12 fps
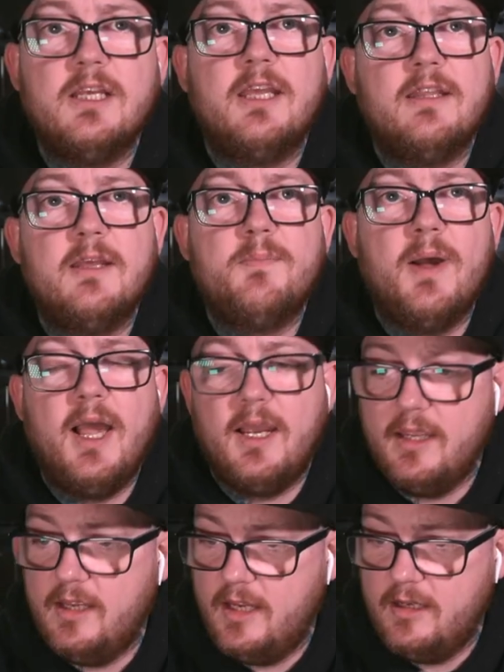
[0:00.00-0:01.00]
they, they
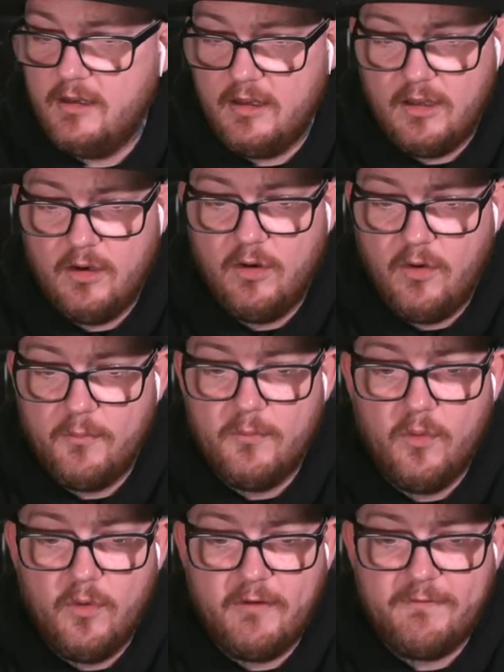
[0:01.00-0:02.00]
pack it in a lot
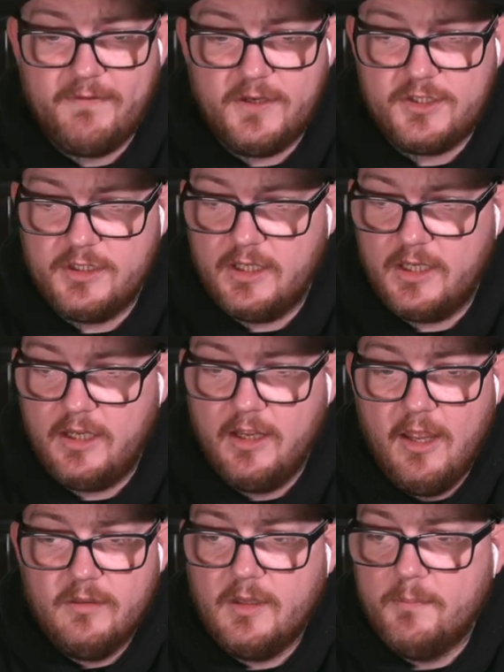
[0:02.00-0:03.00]
more
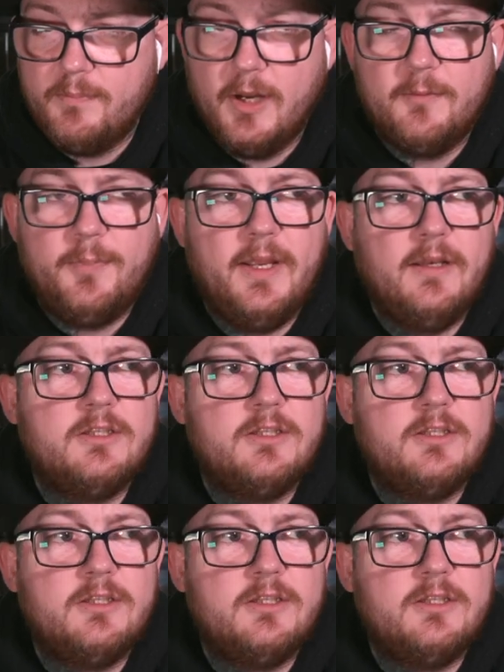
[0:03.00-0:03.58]
efficiently than bug pin.